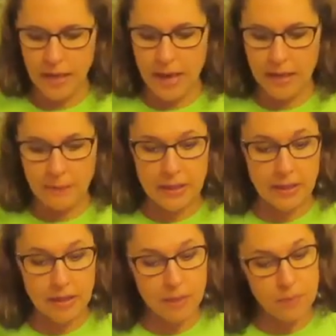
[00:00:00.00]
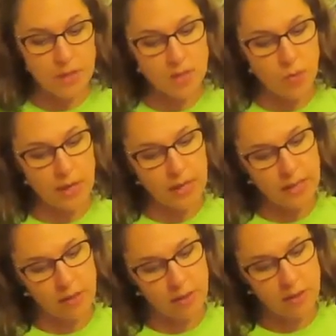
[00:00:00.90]
And I'm gonna keep this right
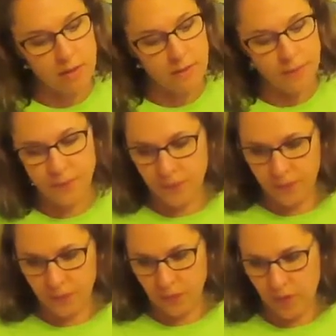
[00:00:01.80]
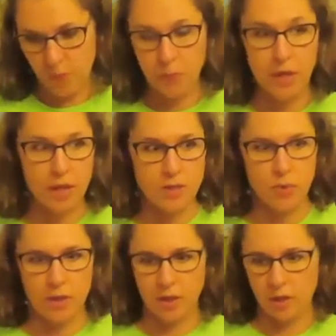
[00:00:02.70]
here because
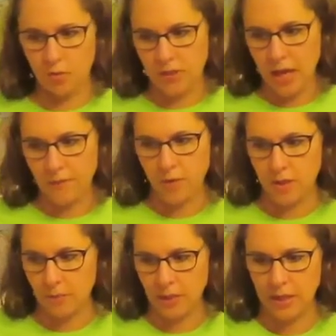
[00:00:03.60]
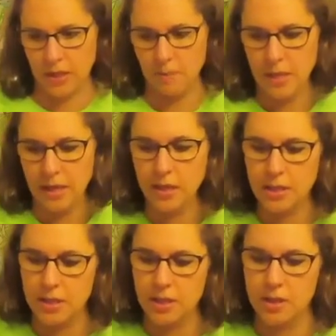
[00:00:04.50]
we're gonna use that for something in a minute.